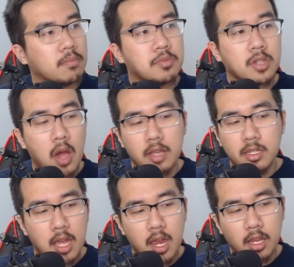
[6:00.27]
so I'd
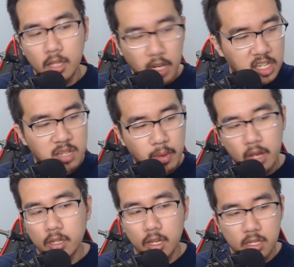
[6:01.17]
say Linux
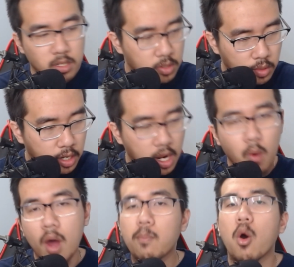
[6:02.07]
Mint gets
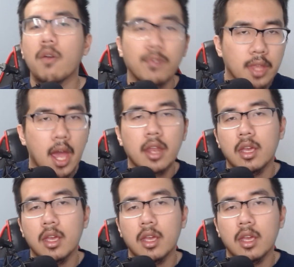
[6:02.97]
1 point for that.